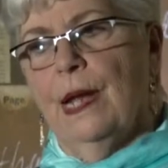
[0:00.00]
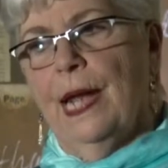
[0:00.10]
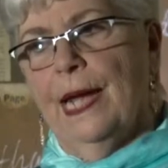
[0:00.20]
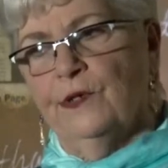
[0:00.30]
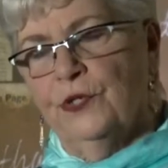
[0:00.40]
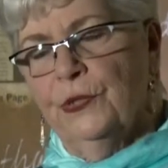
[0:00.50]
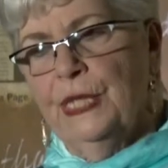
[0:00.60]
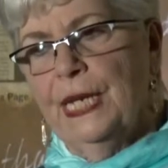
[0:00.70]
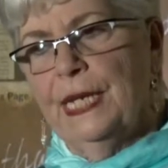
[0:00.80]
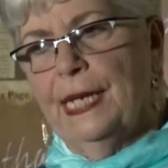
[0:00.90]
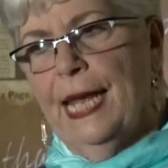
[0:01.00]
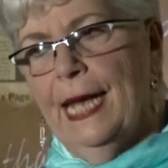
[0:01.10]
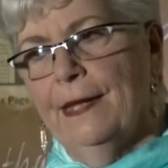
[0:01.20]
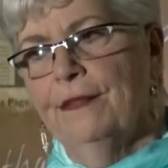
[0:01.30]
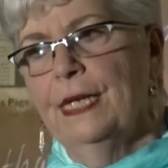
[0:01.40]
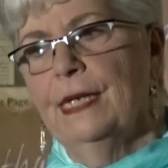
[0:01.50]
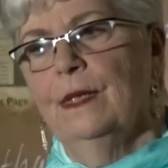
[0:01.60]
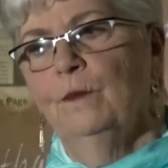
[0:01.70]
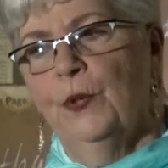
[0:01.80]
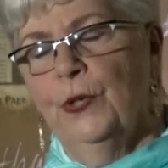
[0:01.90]
actually, Kathy
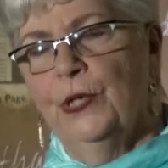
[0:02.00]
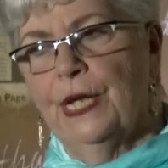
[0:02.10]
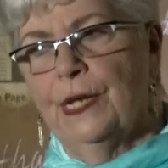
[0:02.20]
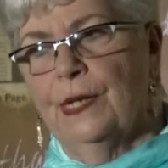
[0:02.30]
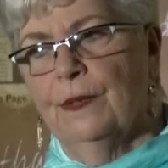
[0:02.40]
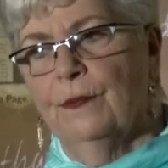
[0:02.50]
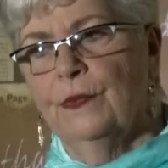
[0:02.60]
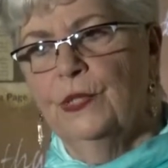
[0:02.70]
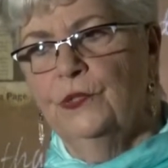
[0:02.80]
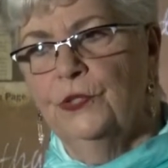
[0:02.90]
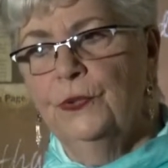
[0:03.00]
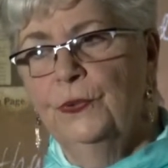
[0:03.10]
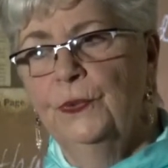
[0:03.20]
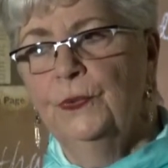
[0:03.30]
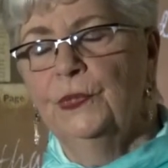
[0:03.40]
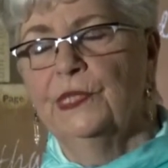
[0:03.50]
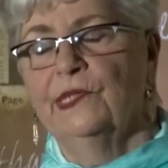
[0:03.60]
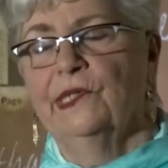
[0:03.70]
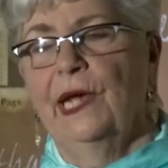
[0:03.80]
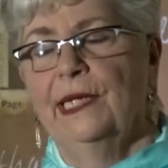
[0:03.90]
and Bernie, the two
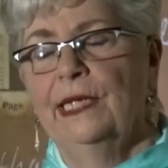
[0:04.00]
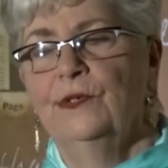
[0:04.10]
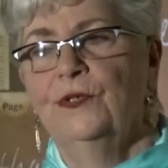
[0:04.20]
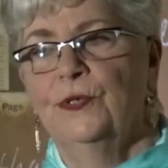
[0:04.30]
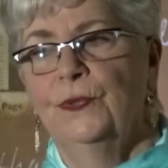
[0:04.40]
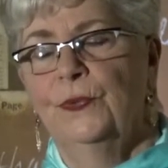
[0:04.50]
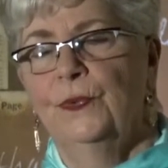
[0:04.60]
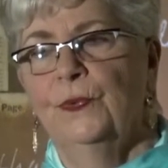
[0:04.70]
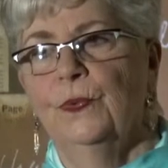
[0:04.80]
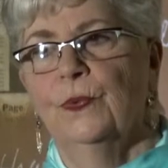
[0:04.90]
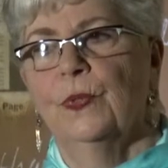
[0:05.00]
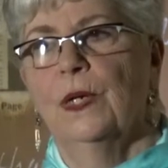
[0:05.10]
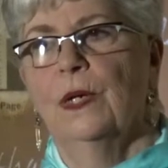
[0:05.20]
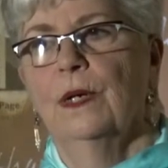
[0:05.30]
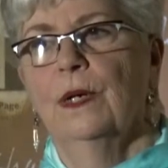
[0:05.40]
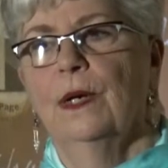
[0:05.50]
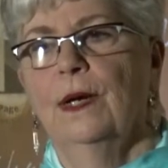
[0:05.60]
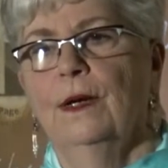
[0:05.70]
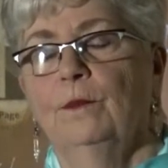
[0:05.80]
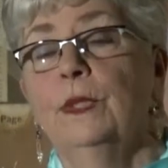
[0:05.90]
decided to
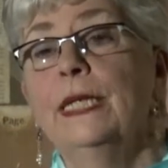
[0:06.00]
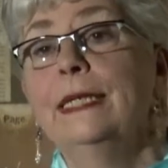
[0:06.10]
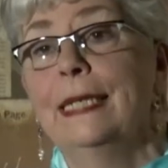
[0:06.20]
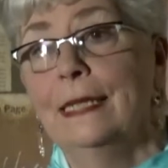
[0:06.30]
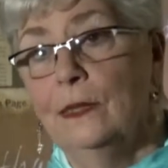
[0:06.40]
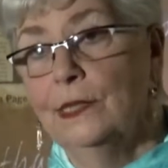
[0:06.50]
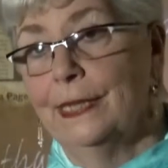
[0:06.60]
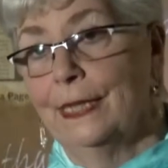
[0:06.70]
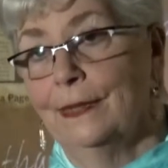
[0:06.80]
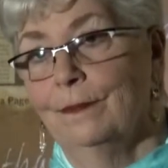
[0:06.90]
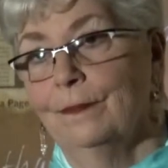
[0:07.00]
uh, plead guilty